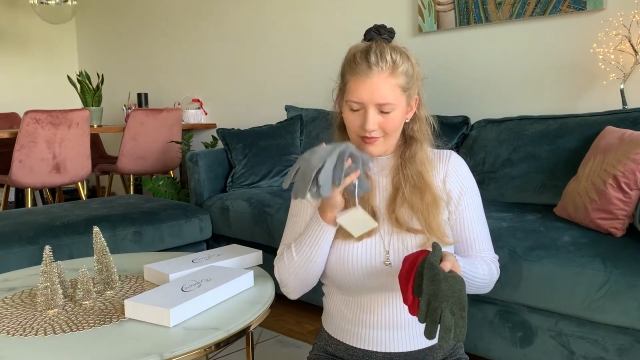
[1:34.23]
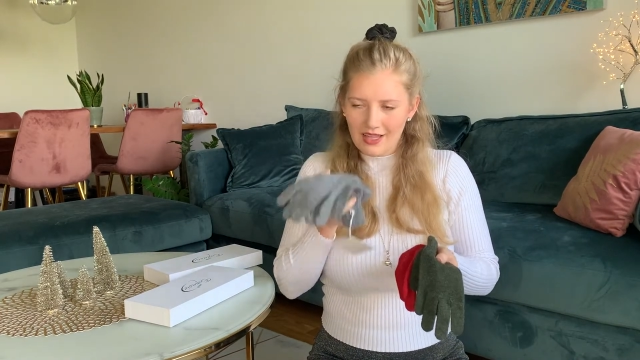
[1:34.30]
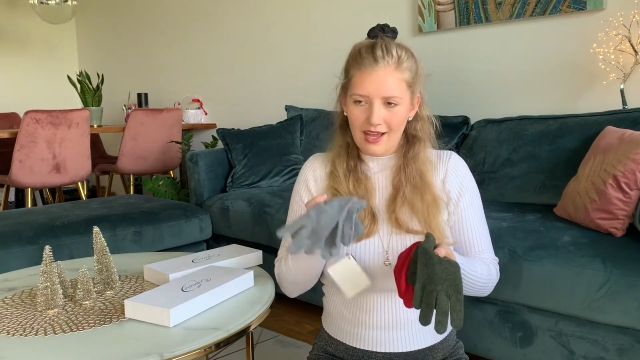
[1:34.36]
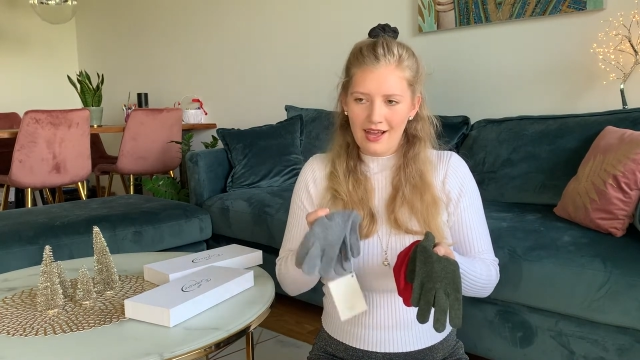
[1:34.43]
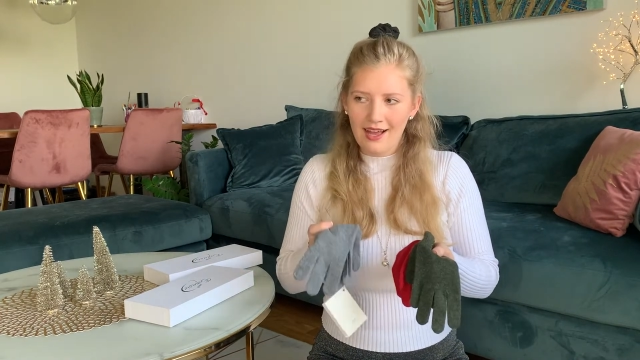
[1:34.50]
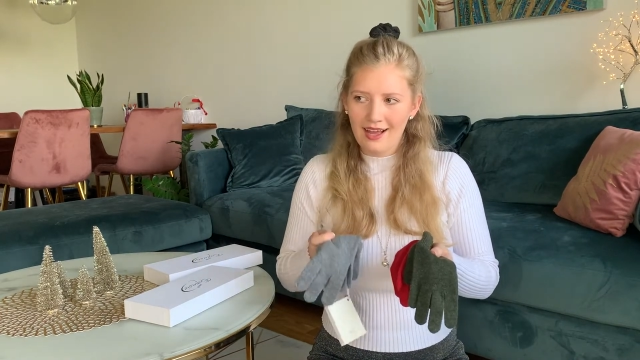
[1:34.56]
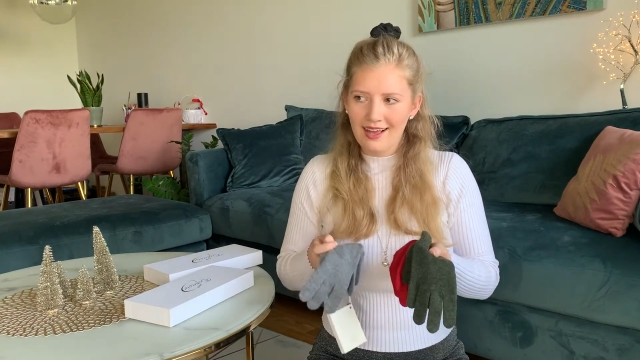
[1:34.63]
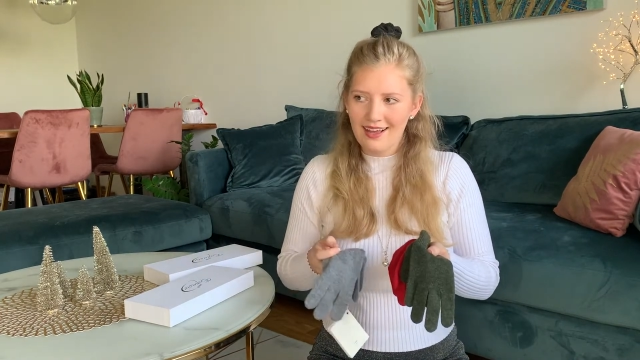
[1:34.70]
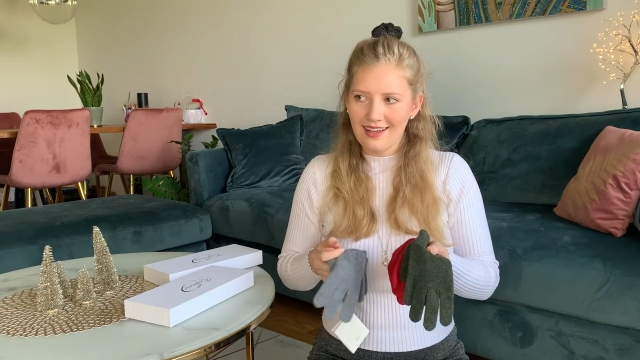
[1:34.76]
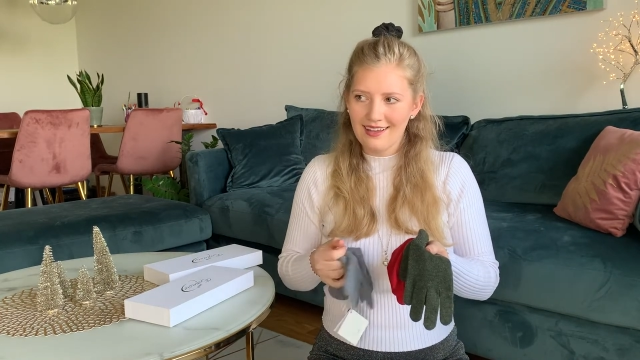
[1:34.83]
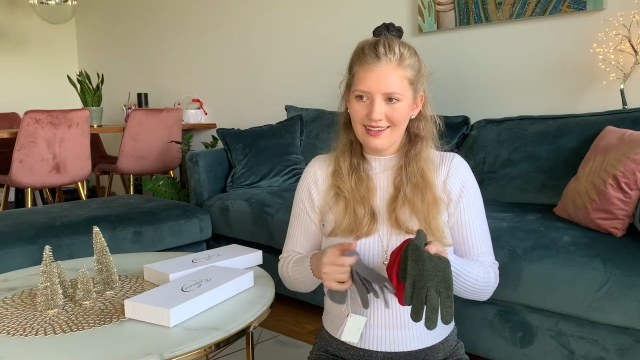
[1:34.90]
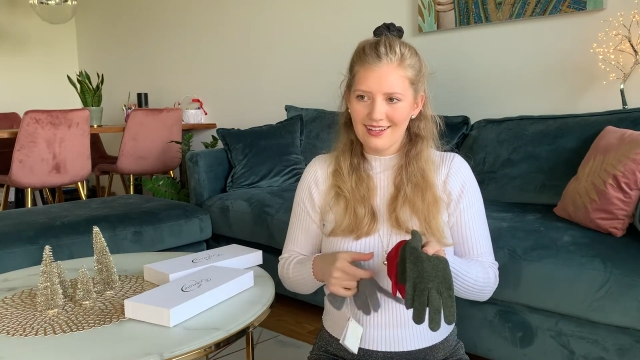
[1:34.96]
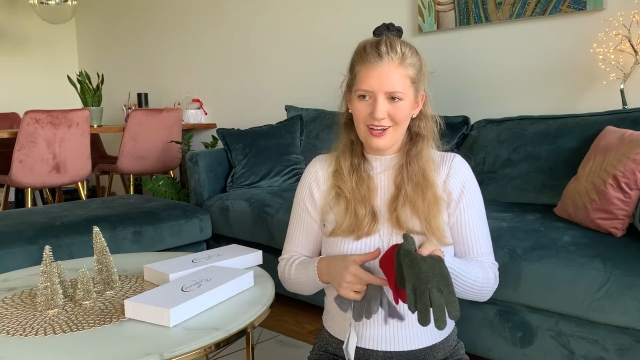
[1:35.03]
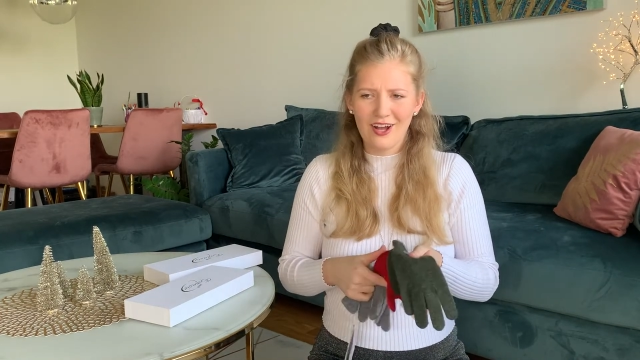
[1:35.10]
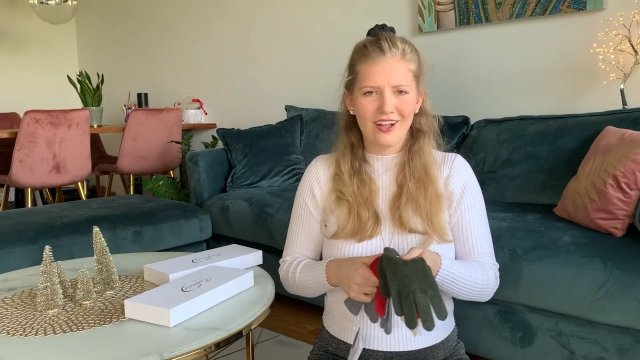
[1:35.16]
Ah,
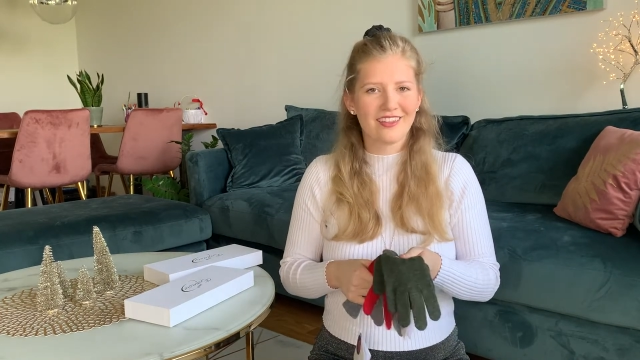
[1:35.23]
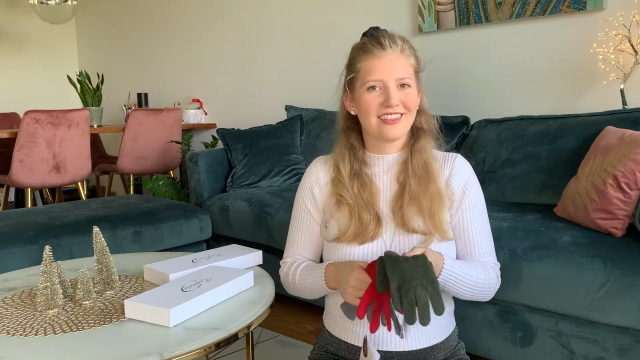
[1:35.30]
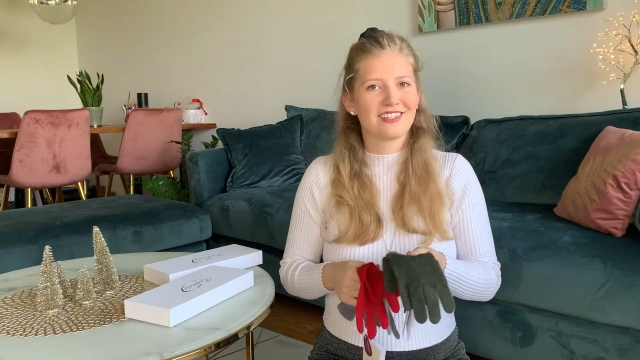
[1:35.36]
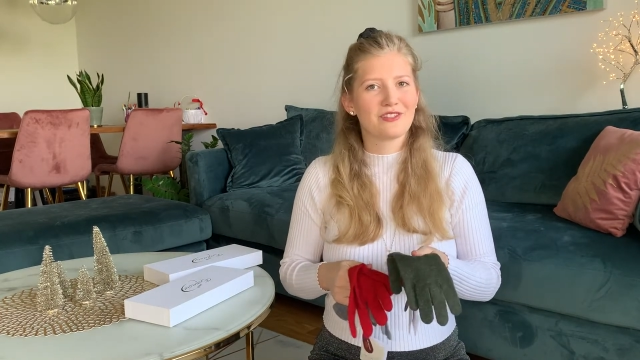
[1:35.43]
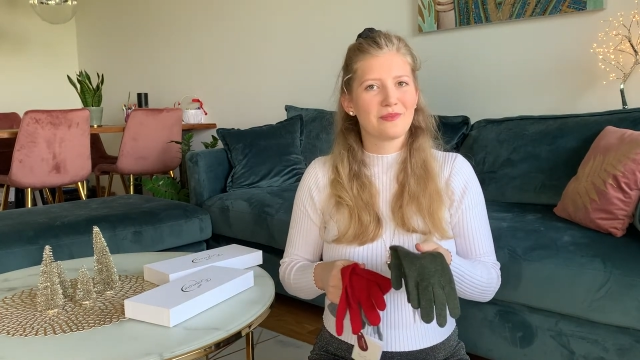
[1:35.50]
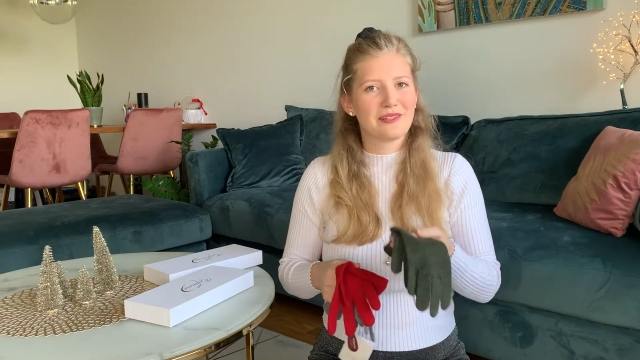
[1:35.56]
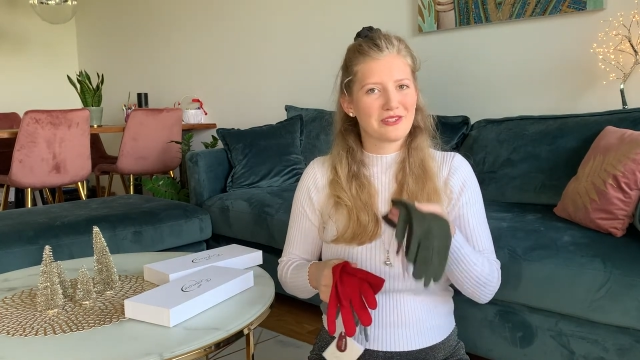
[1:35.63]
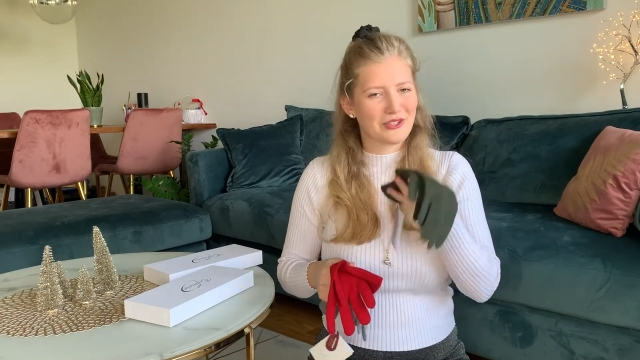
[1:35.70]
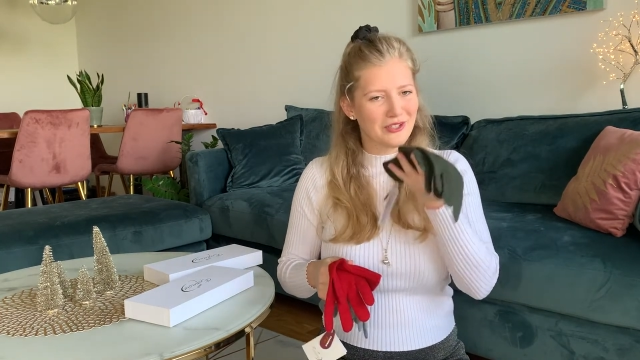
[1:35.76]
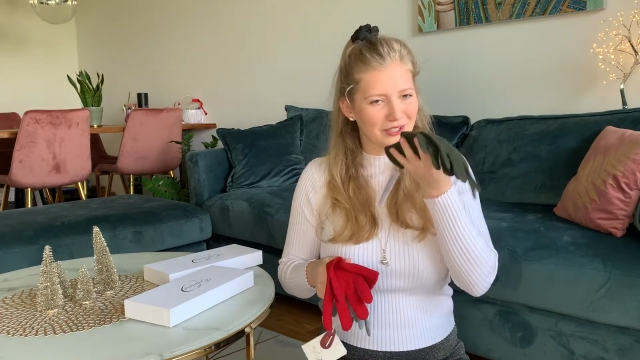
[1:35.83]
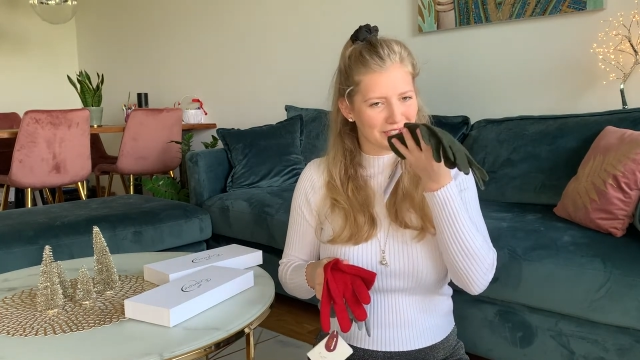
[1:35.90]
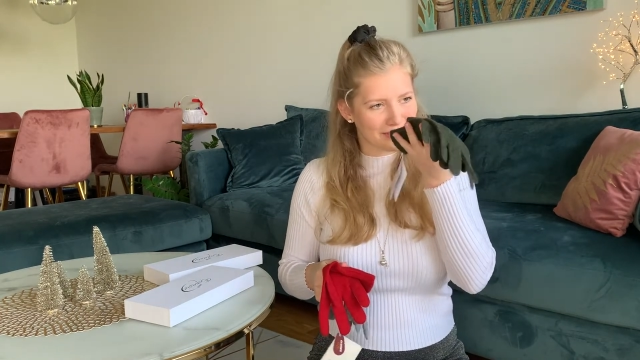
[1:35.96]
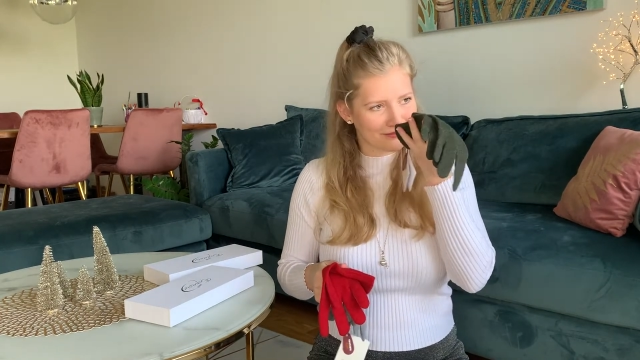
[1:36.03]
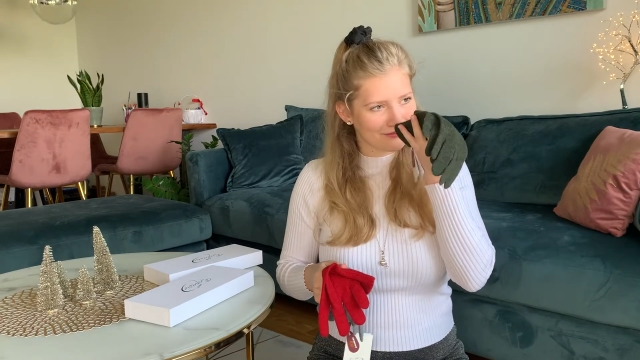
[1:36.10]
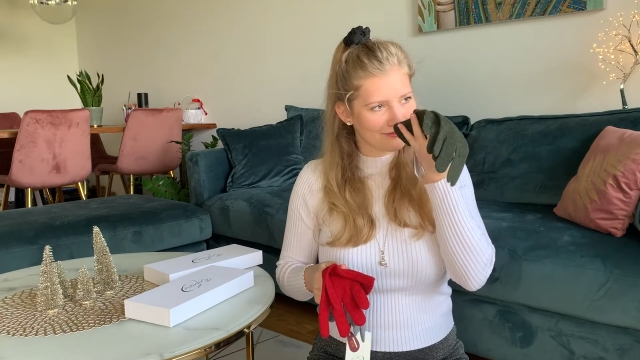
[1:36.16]
oh, that smells
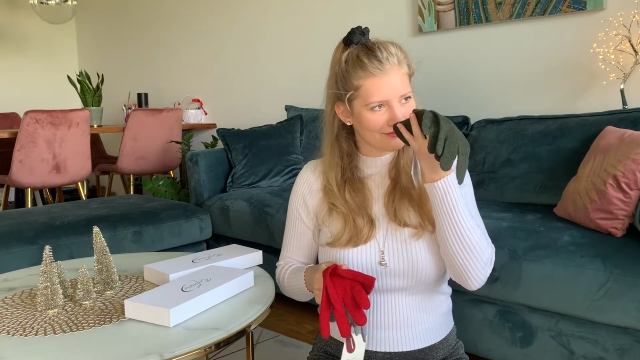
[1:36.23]
good.